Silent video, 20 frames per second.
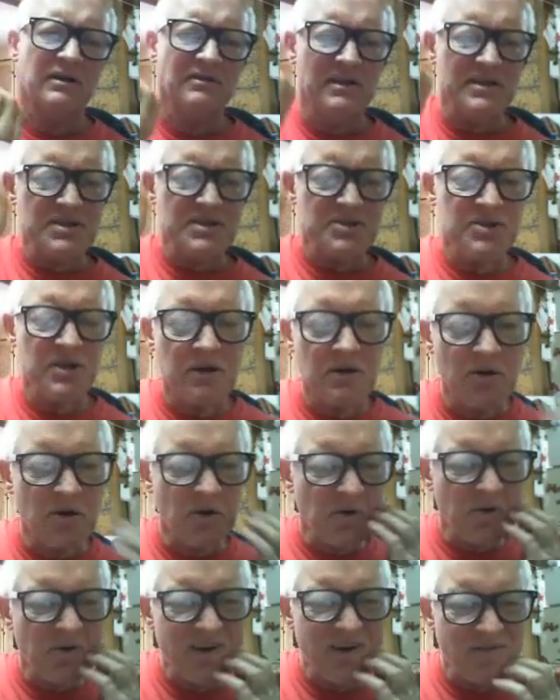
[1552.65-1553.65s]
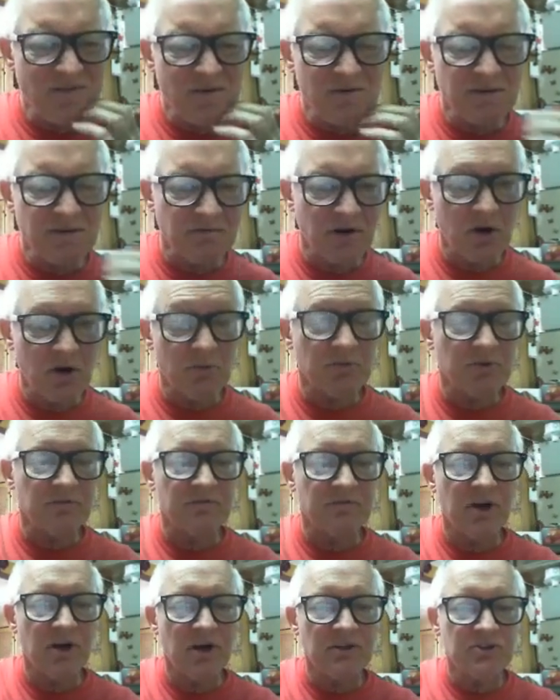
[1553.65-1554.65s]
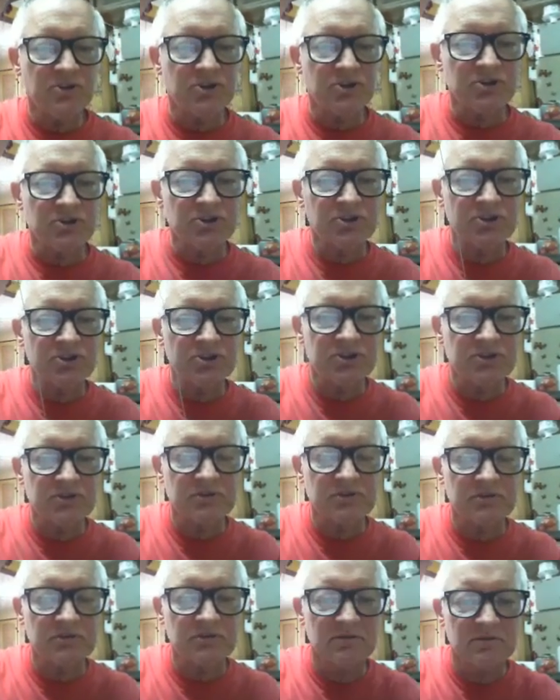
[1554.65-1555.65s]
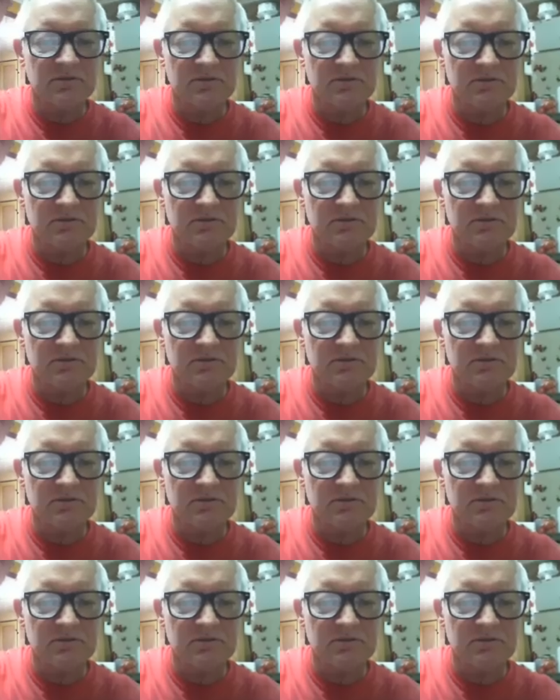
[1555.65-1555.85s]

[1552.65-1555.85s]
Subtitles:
Now, let's check her level of development of conscience.